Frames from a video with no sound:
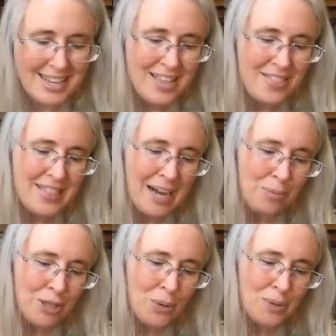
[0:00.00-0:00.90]
That
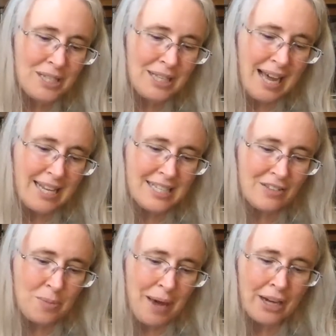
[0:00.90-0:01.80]
blow was the last of
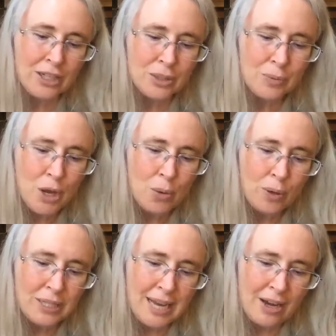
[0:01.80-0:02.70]
the battle.
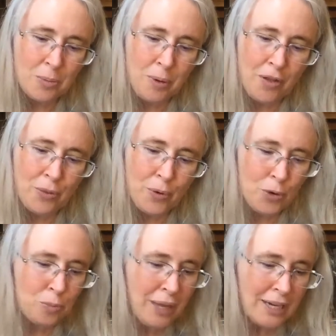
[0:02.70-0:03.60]
Once out upon the
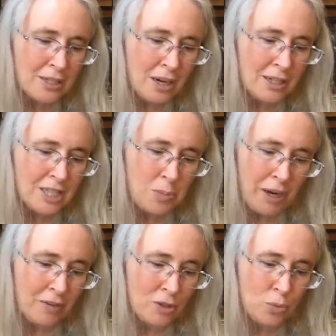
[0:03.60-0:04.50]
road, Black Dog, in spite
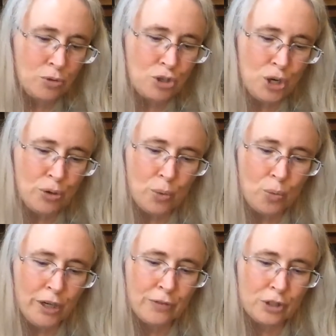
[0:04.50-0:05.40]
of his wound, showed a
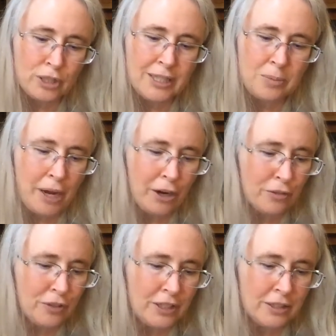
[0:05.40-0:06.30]
wonderful clean pair
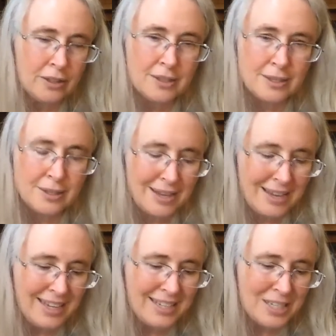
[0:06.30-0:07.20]
of heels
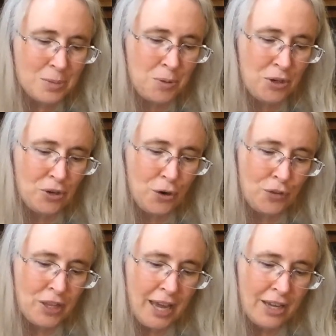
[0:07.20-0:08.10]
and disappeared over
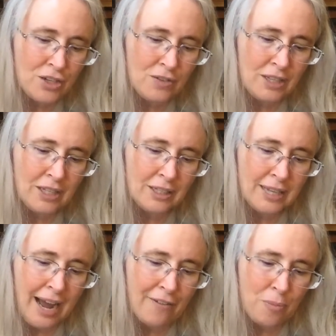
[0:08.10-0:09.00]
the edge of the hill in
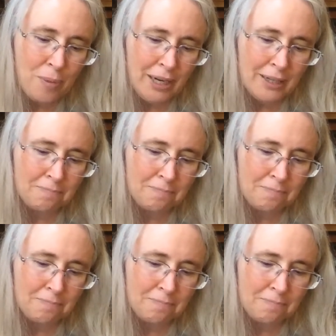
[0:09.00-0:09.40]
half a minute.